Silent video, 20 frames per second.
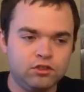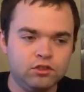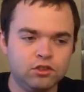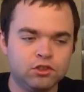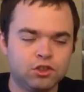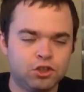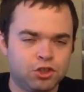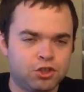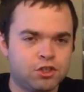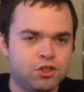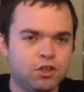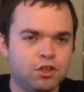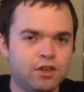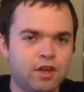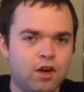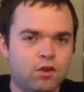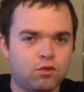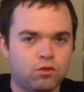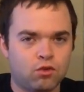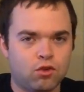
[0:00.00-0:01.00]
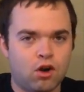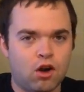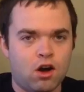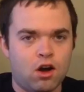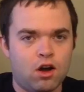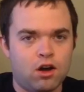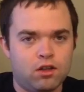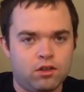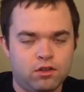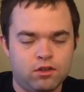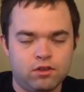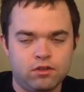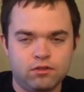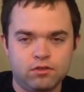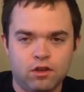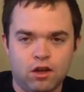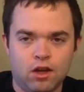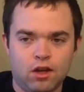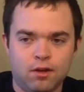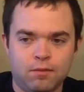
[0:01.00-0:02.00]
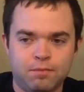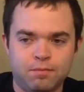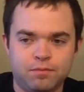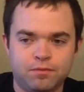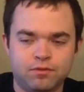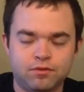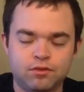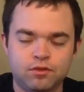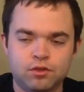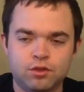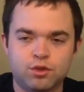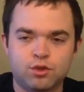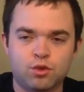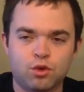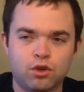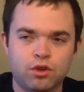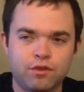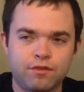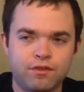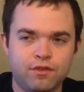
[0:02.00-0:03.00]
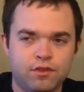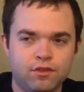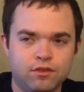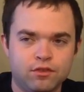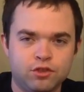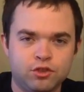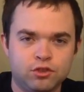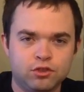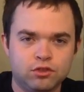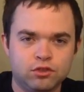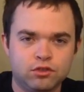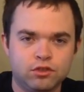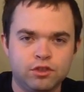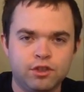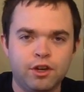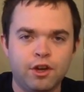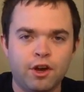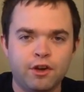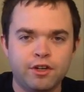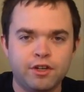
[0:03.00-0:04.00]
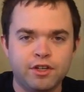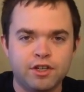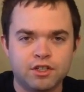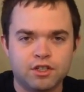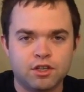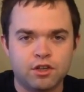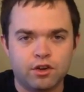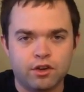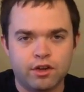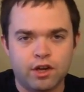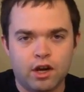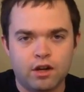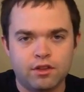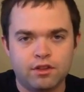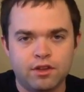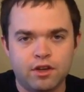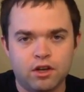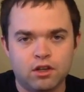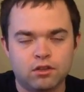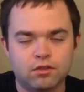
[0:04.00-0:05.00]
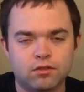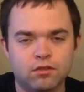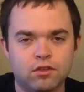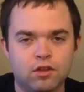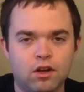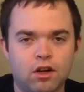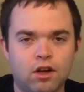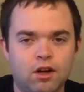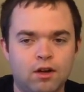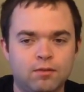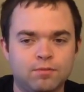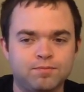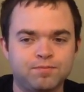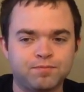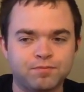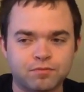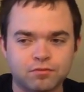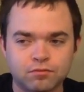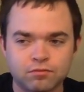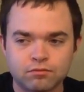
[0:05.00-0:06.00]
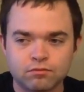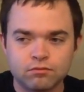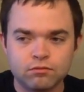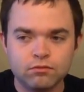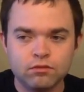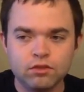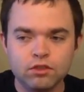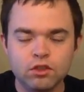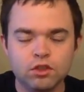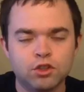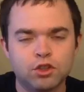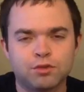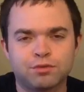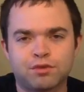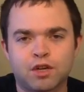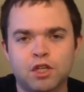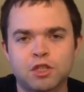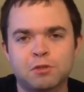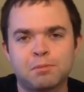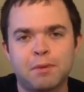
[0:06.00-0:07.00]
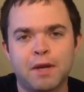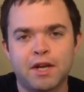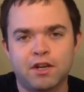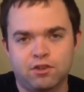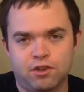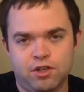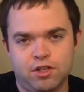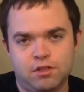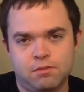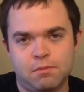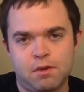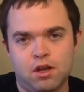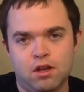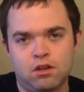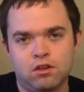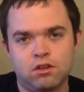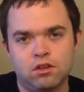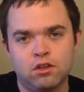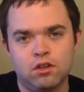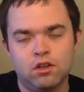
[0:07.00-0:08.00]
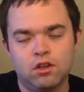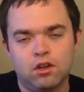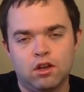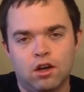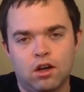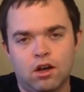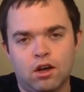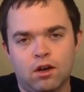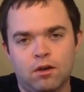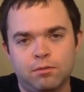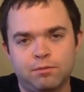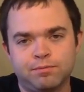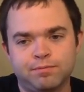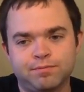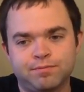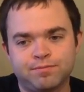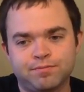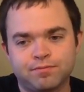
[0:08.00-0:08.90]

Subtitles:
There's still that raw sort of nuttiness going on in there. The fresh bakery smell, from